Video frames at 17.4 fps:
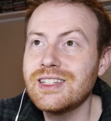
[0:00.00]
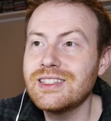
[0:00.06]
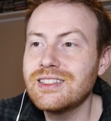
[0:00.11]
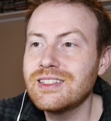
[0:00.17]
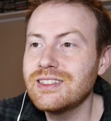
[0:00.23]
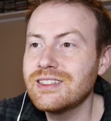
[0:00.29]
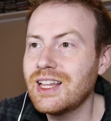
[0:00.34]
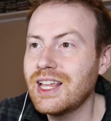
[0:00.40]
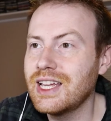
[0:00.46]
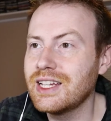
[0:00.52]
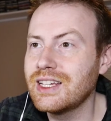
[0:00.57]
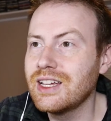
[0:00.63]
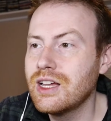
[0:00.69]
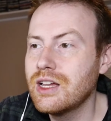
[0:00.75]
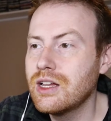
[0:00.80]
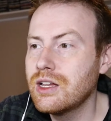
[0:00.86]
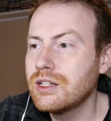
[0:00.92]
This is
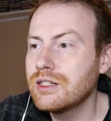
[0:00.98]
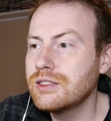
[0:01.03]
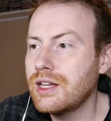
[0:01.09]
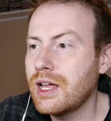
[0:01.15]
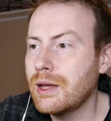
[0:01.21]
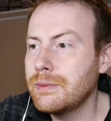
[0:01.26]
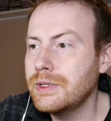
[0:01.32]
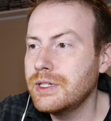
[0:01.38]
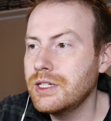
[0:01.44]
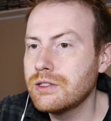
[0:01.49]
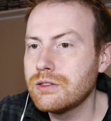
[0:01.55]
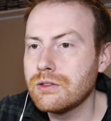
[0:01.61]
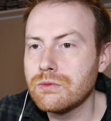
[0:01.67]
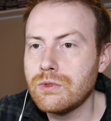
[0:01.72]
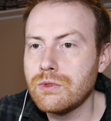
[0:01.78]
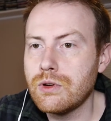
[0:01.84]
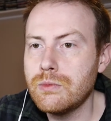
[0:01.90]
like
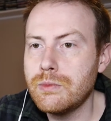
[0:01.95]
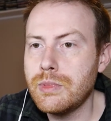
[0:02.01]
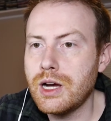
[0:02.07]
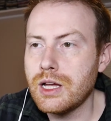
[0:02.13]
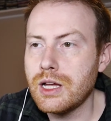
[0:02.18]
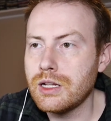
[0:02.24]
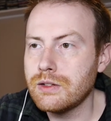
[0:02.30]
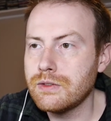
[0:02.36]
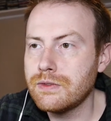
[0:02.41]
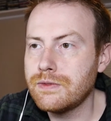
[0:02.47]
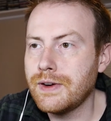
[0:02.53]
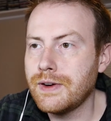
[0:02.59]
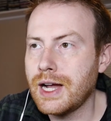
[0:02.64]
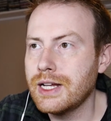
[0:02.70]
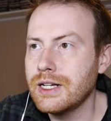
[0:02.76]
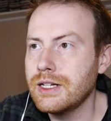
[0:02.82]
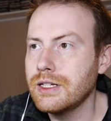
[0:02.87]
Japanese robot
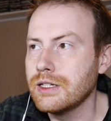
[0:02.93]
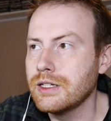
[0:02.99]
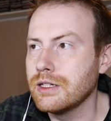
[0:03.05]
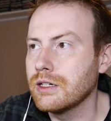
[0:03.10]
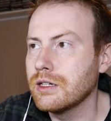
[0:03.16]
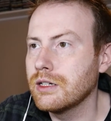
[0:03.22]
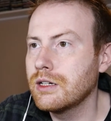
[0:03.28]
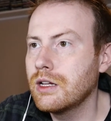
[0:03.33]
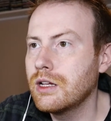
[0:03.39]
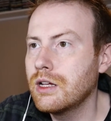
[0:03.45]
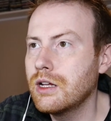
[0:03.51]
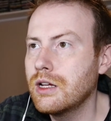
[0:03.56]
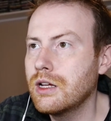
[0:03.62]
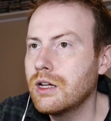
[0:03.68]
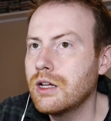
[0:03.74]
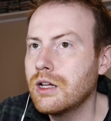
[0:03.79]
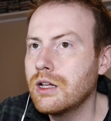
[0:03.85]
fighting.
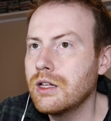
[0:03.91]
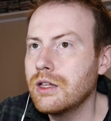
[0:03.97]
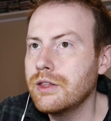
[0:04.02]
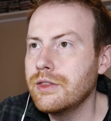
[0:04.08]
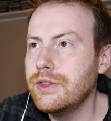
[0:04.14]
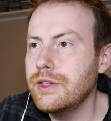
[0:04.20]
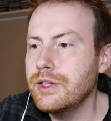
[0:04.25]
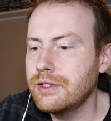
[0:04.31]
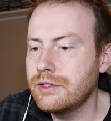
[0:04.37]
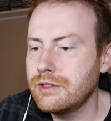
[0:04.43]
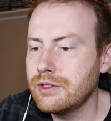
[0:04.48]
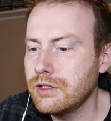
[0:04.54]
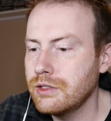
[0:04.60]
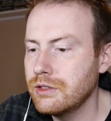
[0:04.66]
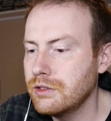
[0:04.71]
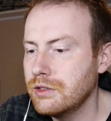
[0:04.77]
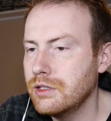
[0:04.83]
This
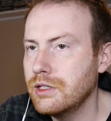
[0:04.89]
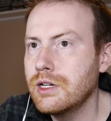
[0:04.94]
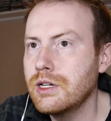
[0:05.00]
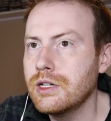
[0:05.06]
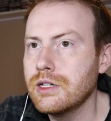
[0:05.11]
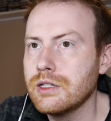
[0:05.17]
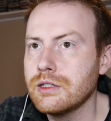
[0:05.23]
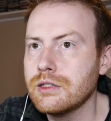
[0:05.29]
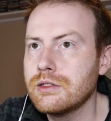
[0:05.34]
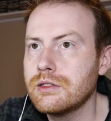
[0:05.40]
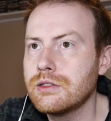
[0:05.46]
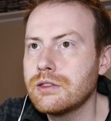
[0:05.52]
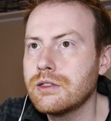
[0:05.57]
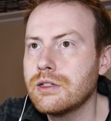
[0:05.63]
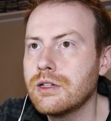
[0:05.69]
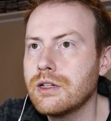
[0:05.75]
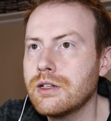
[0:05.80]
is
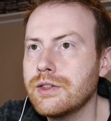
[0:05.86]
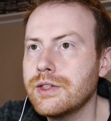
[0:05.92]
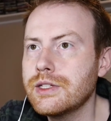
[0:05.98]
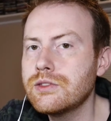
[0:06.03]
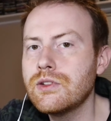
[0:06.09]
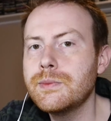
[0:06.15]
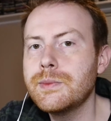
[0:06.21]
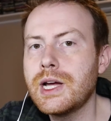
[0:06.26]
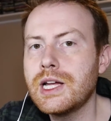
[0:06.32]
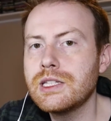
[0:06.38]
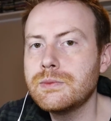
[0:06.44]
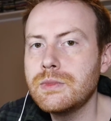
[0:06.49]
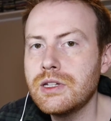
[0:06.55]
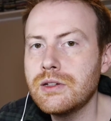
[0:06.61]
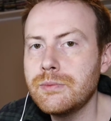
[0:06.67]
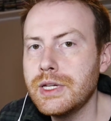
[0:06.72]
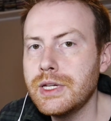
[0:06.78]
nuts. This reminds
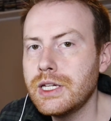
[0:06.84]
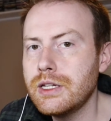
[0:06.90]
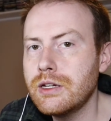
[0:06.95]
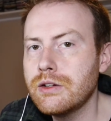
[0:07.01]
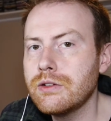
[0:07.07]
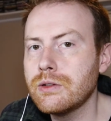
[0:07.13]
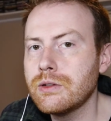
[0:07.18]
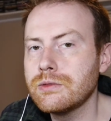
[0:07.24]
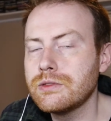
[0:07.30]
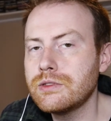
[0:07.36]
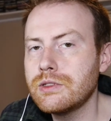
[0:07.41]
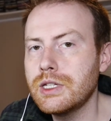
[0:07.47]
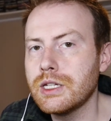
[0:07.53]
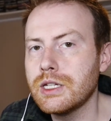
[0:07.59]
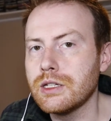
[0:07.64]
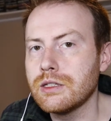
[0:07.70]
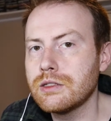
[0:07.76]
me of Big Hero
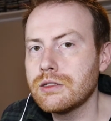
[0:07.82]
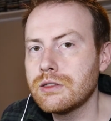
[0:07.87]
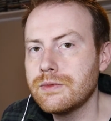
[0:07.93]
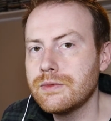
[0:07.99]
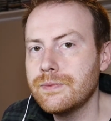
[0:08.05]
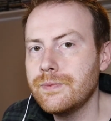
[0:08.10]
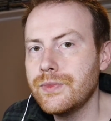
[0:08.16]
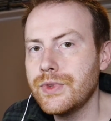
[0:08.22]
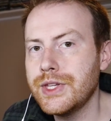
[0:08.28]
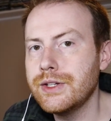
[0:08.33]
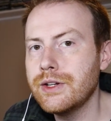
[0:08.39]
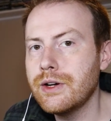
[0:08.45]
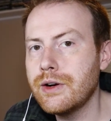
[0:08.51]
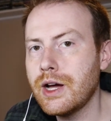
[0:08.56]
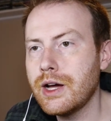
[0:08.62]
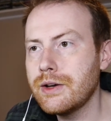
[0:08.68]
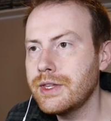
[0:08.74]
six. You
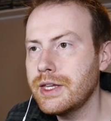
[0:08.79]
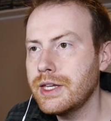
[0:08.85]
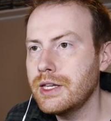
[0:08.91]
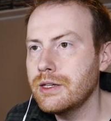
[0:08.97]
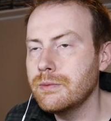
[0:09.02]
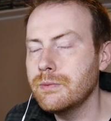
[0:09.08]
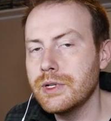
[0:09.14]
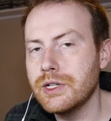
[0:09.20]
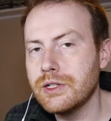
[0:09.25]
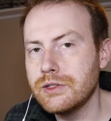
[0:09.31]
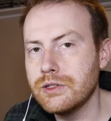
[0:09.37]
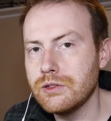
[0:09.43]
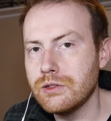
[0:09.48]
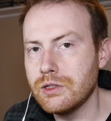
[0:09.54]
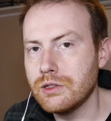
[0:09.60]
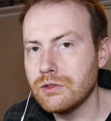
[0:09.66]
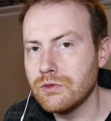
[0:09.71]
know how they build
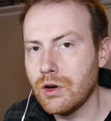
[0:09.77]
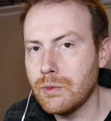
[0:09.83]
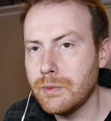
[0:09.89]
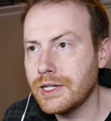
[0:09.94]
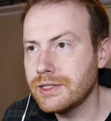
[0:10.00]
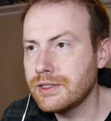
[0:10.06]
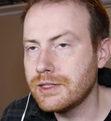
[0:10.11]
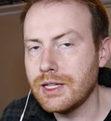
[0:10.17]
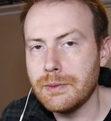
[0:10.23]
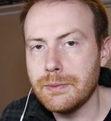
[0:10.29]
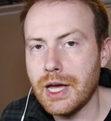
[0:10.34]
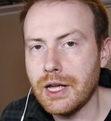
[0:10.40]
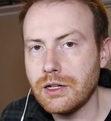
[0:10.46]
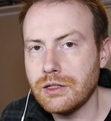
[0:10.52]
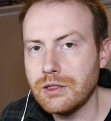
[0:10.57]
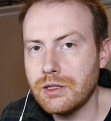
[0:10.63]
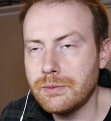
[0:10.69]
their little robots and they
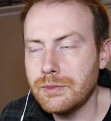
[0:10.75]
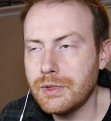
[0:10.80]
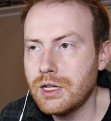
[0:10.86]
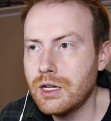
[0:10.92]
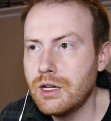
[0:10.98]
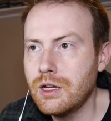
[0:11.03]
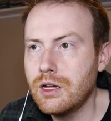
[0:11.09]
battle them?